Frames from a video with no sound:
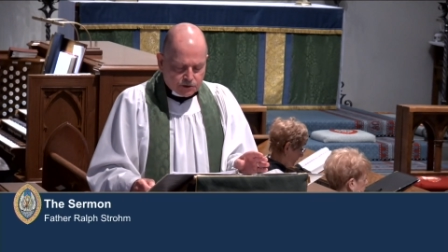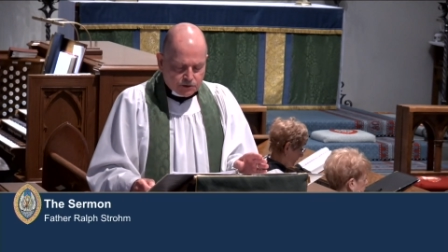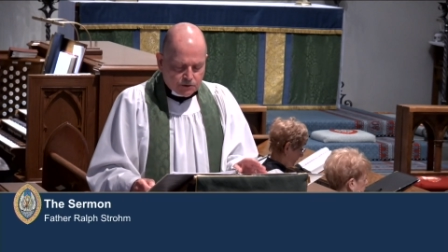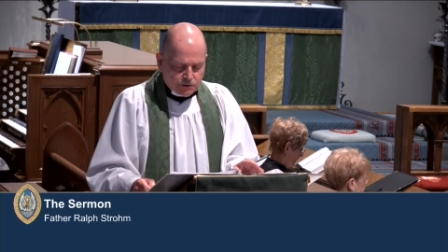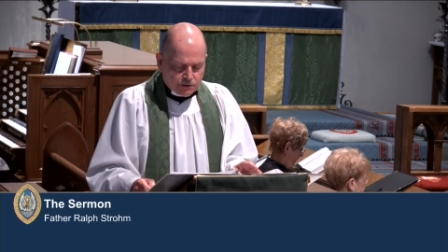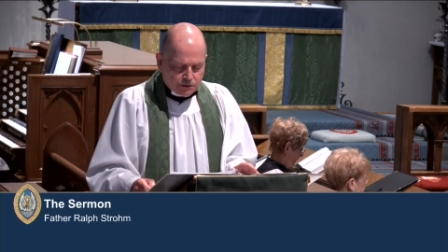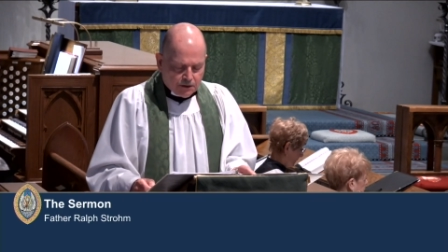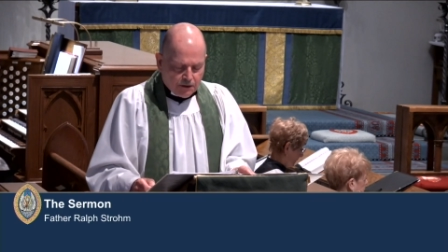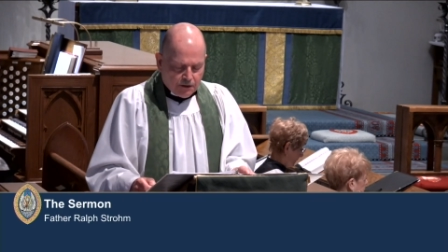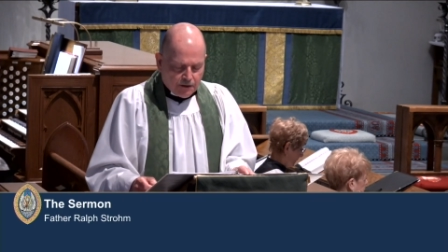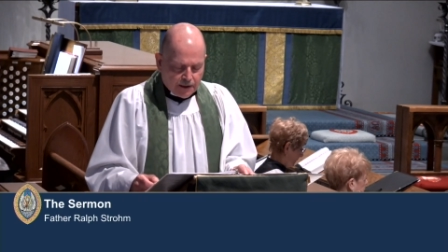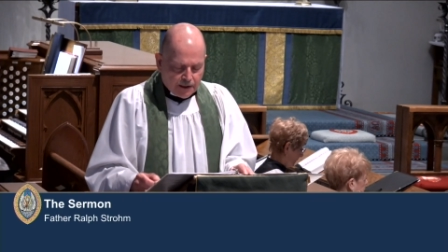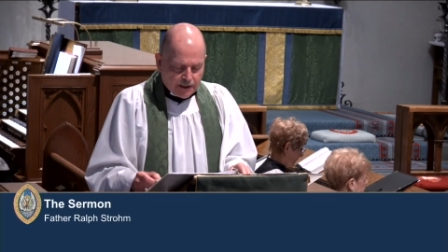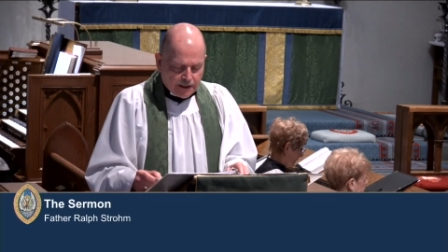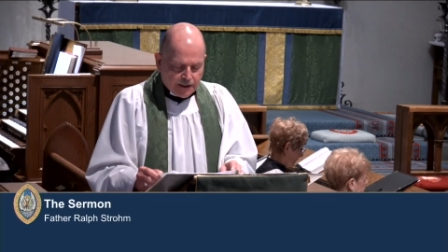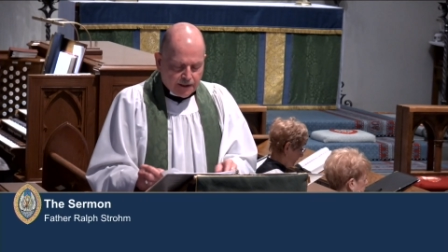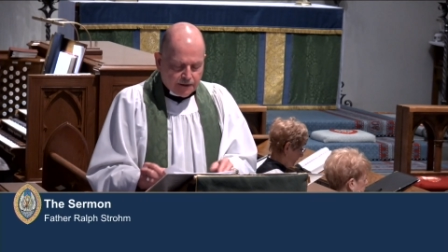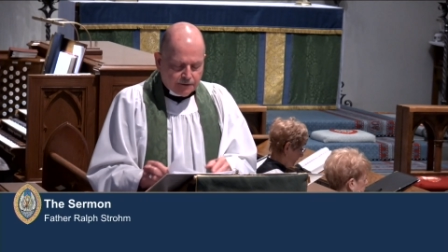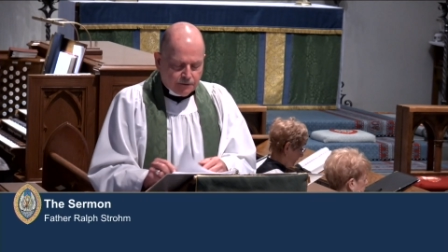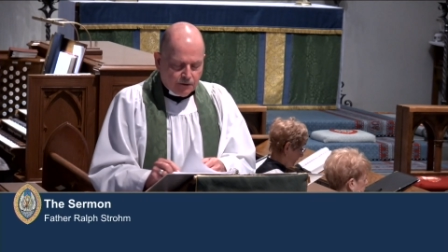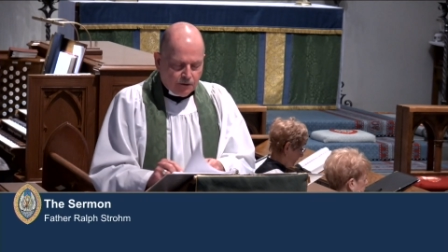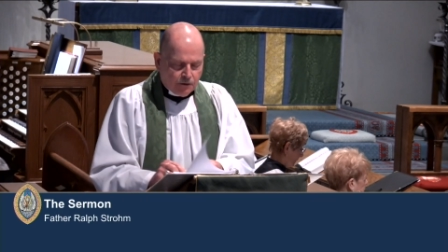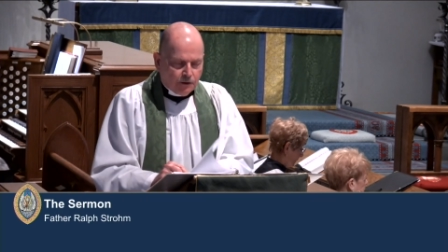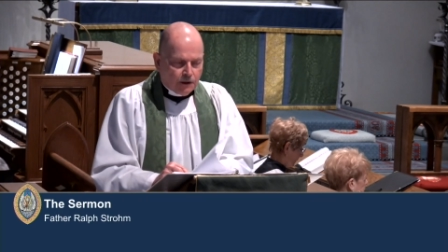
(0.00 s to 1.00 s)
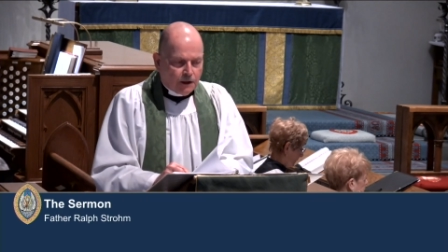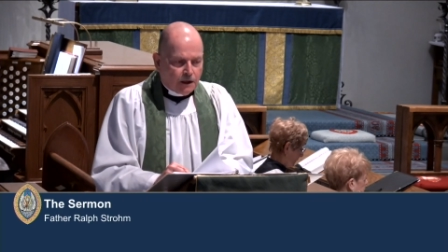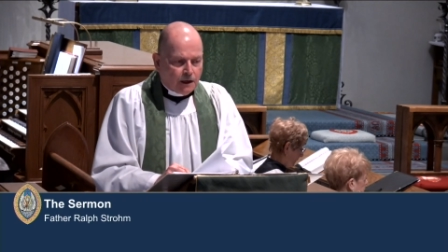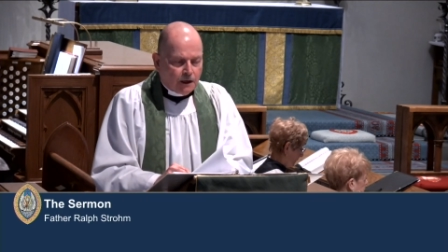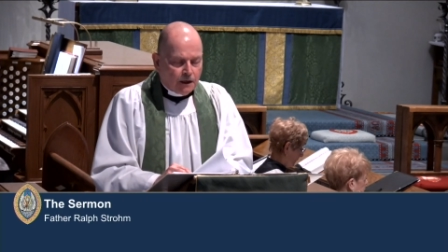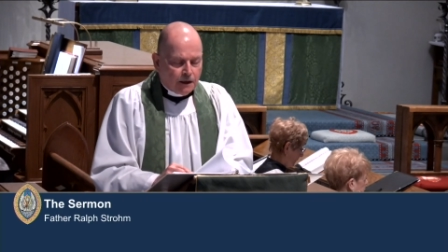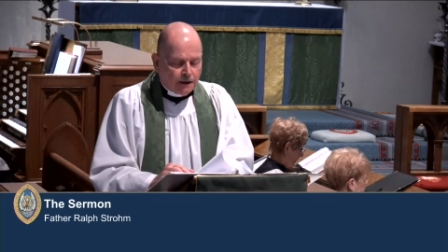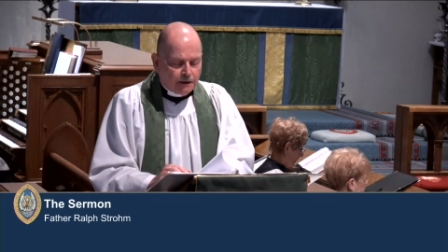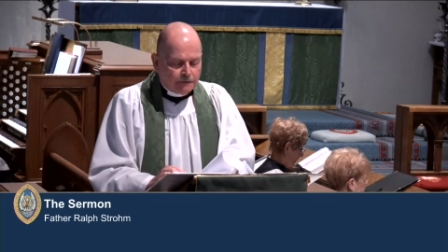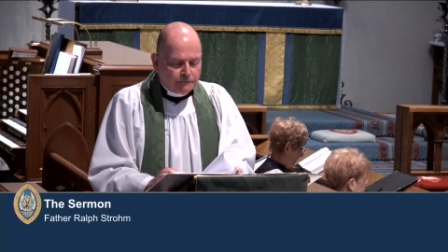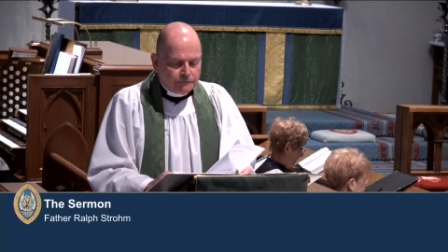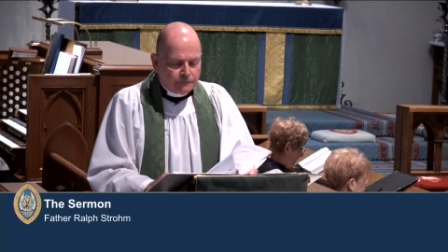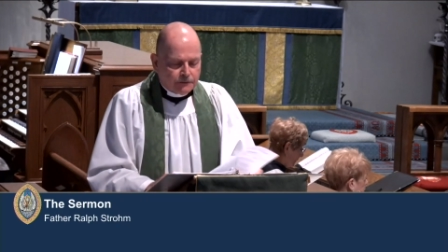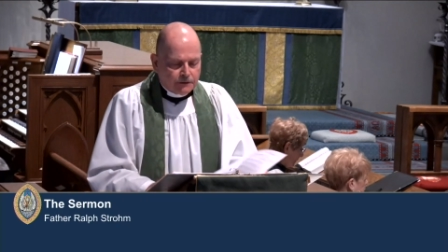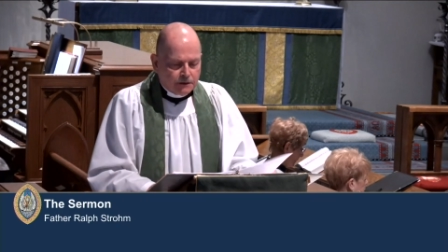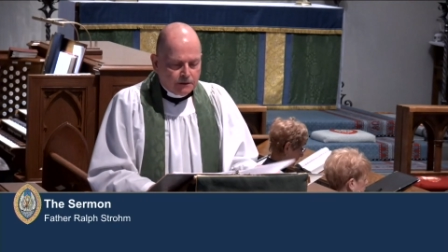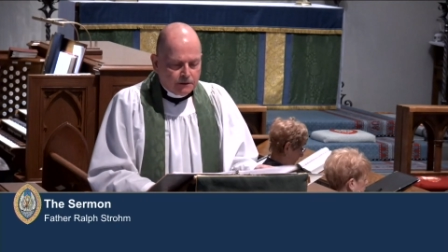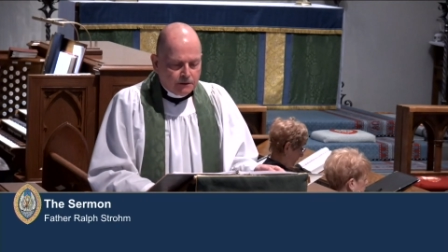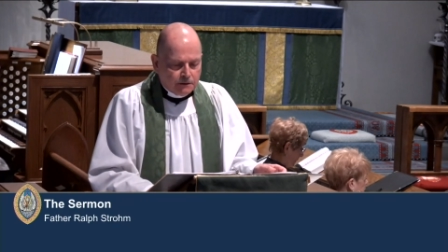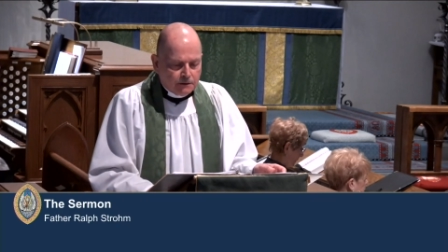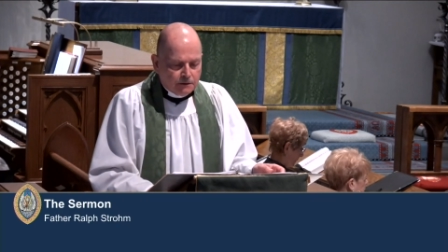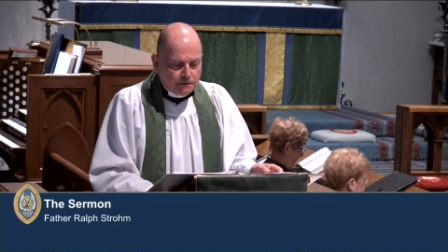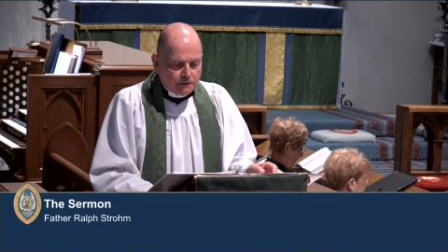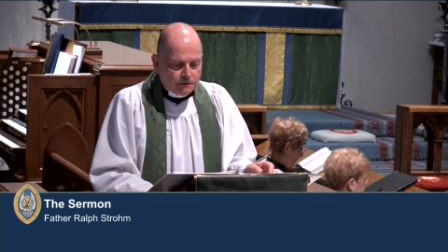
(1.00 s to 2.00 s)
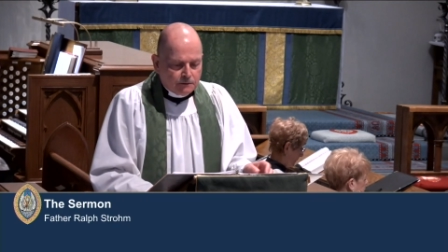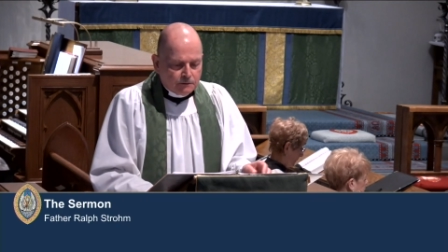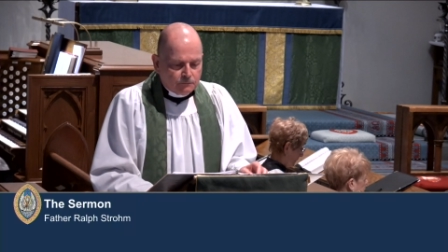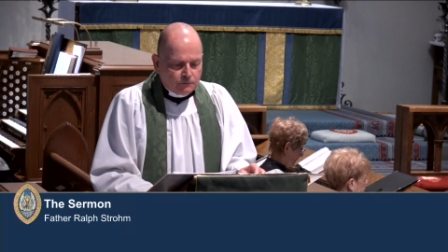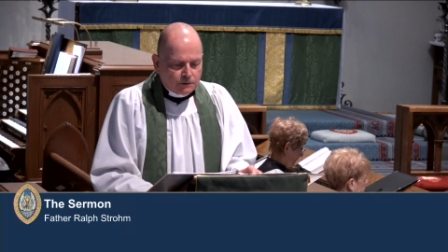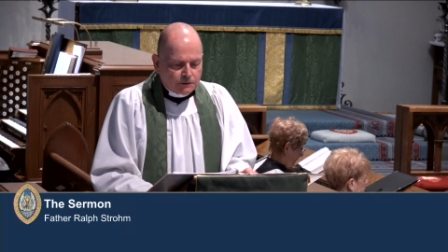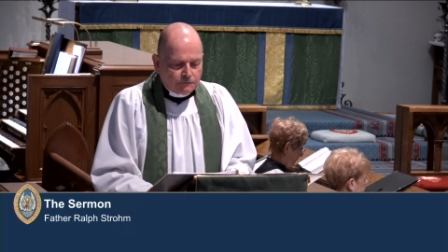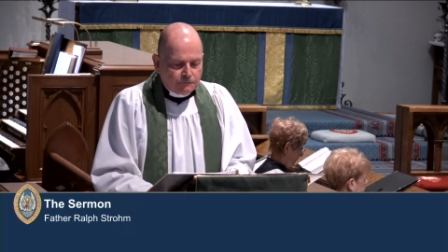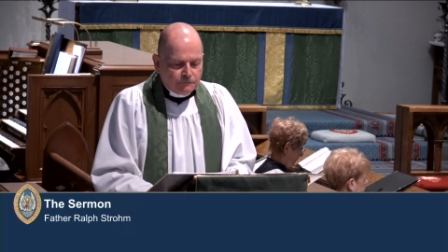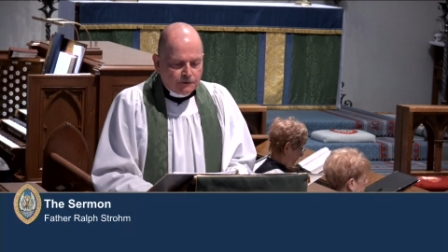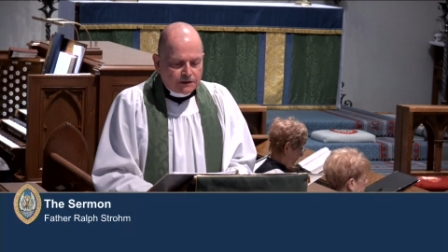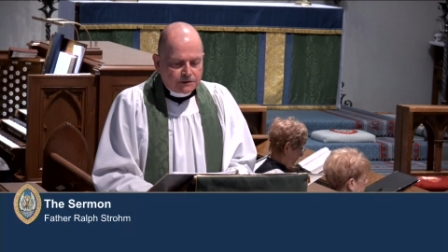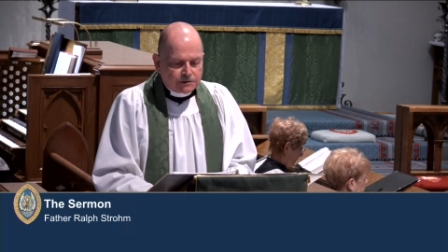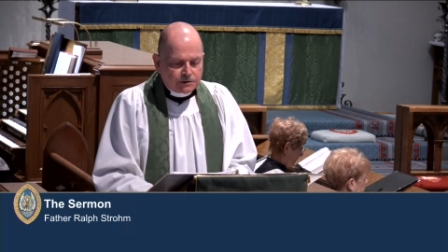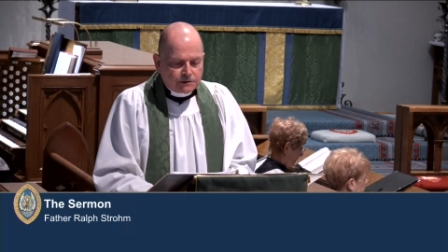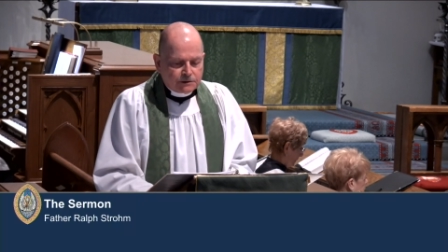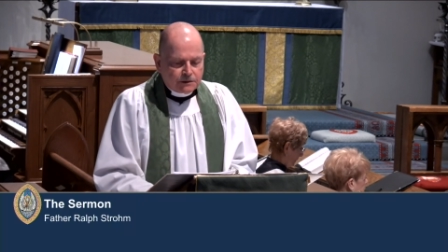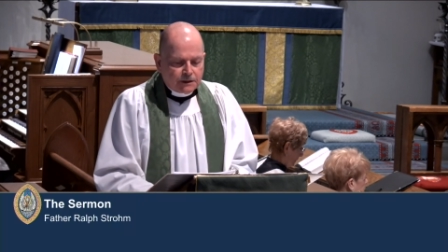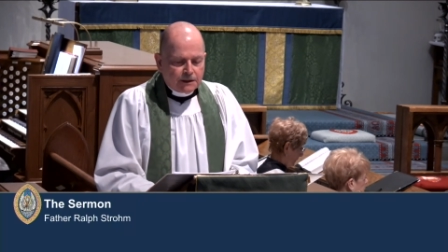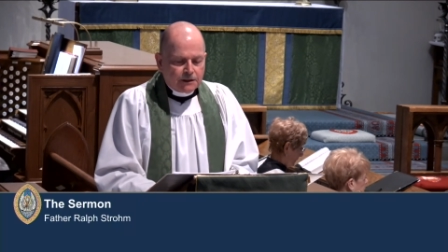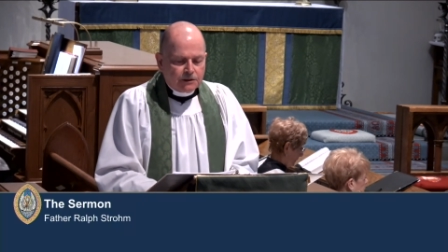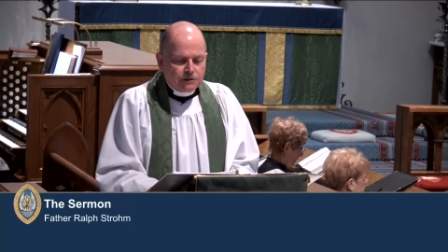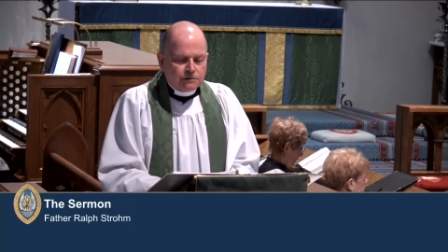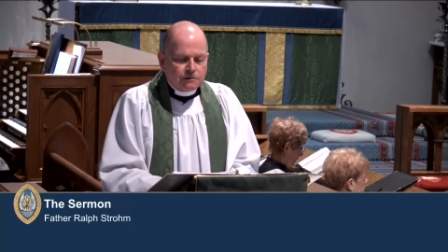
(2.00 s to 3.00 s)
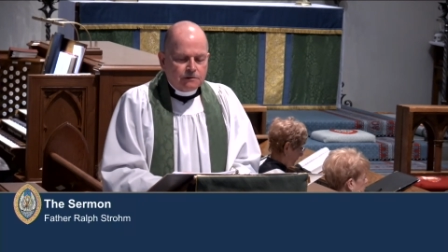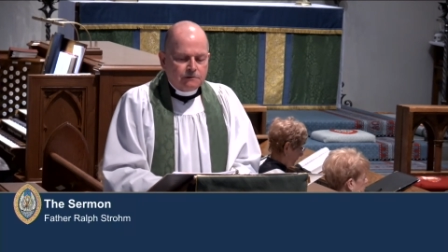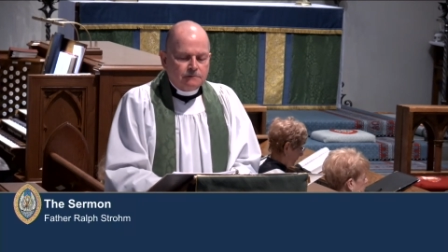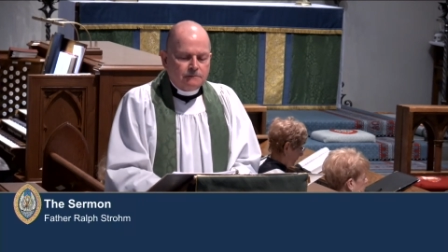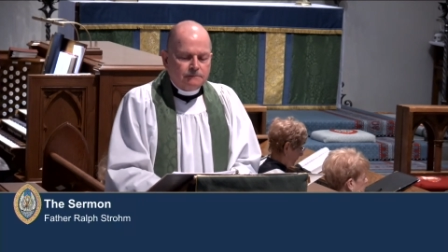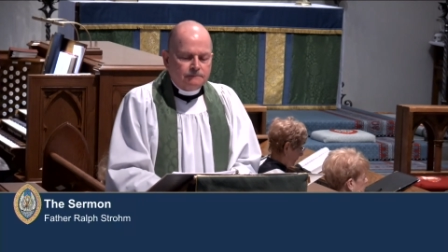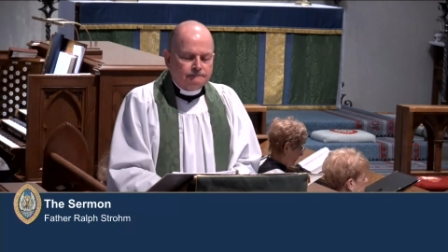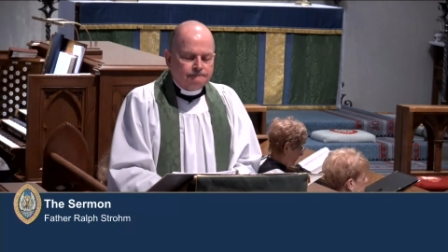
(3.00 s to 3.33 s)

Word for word: good land alive with vegetation.